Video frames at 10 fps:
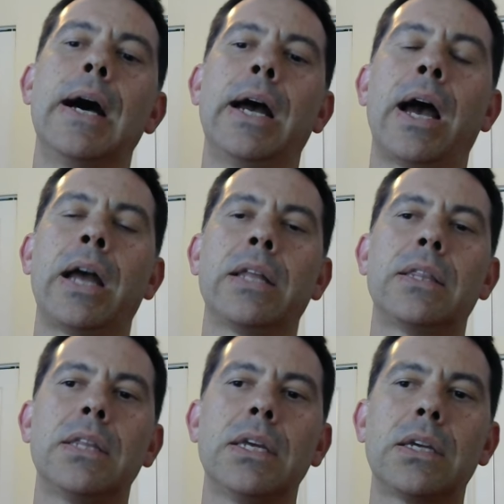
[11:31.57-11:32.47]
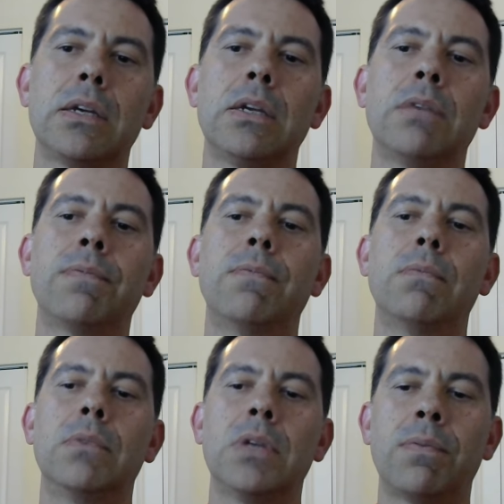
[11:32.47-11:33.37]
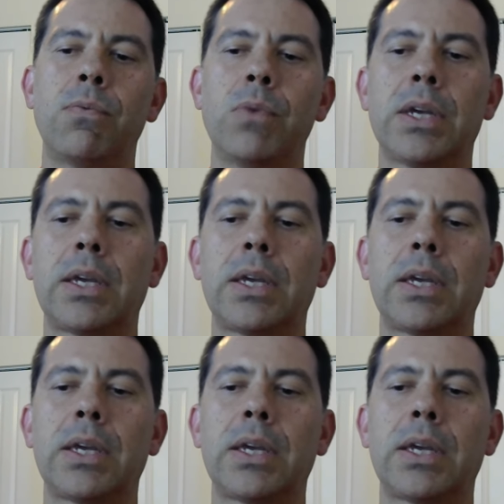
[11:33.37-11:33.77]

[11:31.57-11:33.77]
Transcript: i, I think if if we